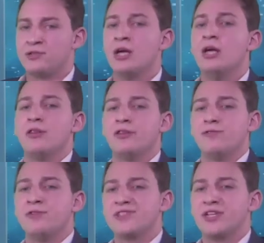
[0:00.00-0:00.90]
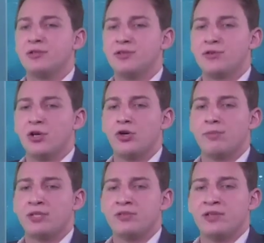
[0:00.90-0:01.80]
The physical environment.
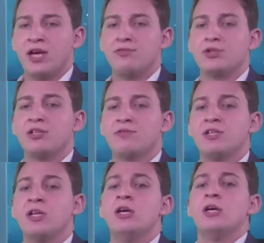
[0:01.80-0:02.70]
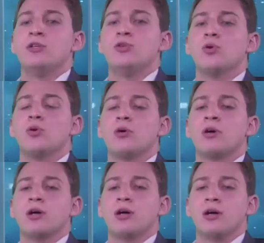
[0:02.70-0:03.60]
Have you given
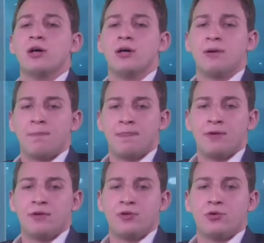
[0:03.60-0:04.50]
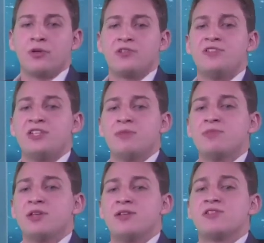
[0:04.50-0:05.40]
your team
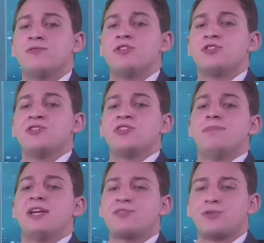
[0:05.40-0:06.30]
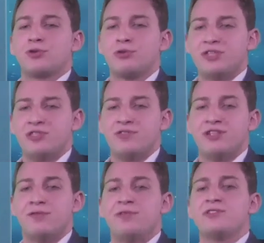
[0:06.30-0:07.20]
sufficient space for creativity
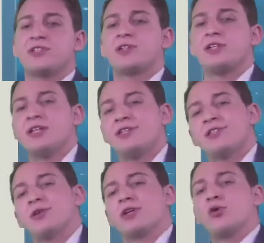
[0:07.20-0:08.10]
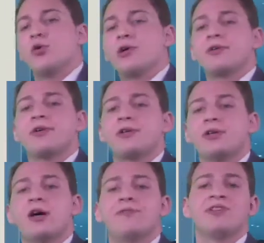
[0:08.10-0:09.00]
physically? Is there a corner in the
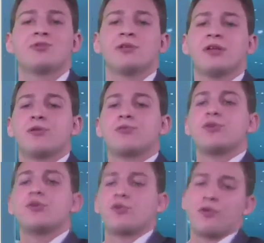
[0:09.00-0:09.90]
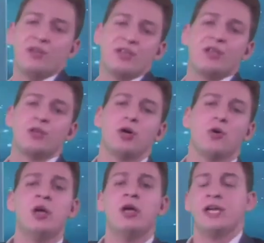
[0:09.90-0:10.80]
office or another room where they can go
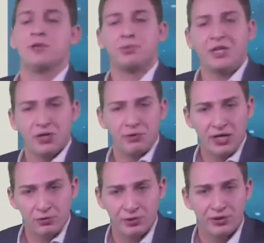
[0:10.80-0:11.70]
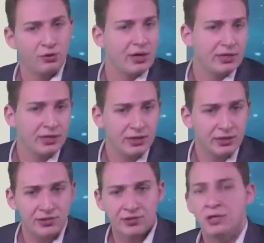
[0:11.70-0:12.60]
and play around with new ideas?
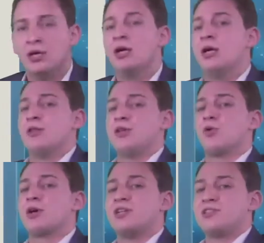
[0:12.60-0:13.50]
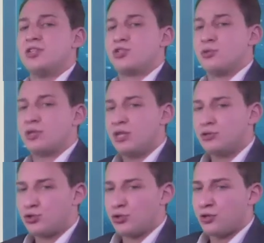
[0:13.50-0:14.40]
The organizational
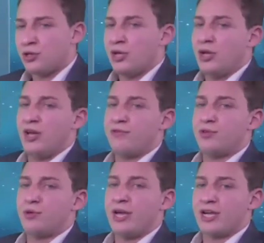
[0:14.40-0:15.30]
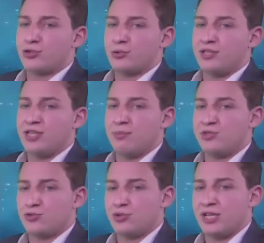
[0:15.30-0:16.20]
culture. Have you actually
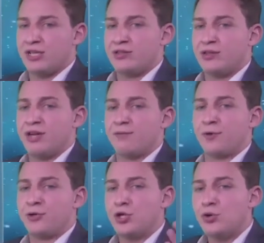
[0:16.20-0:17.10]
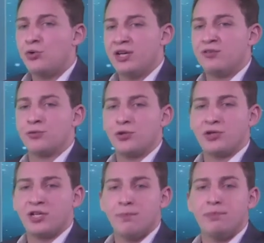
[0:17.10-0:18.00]
demonstrated that for you and for your
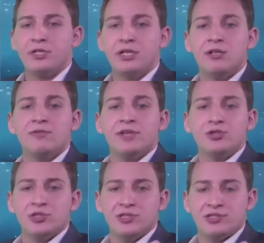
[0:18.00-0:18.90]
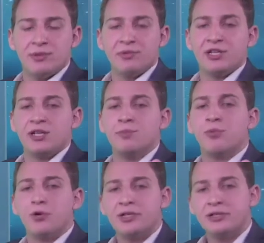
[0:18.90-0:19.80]
company, innovation is something
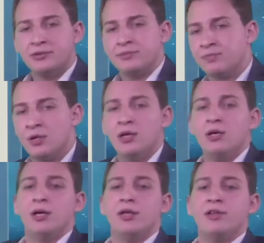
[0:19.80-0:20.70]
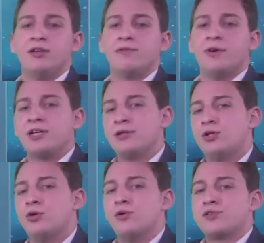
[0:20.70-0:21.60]
important? And then finally, you
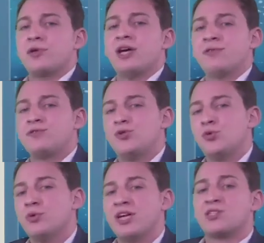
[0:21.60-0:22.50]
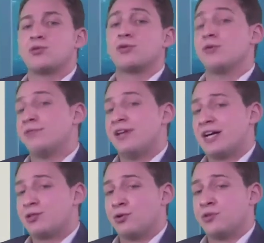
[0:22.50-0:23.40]
also have two external
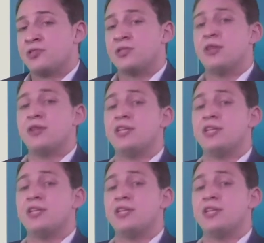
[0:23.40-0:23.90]
factors, the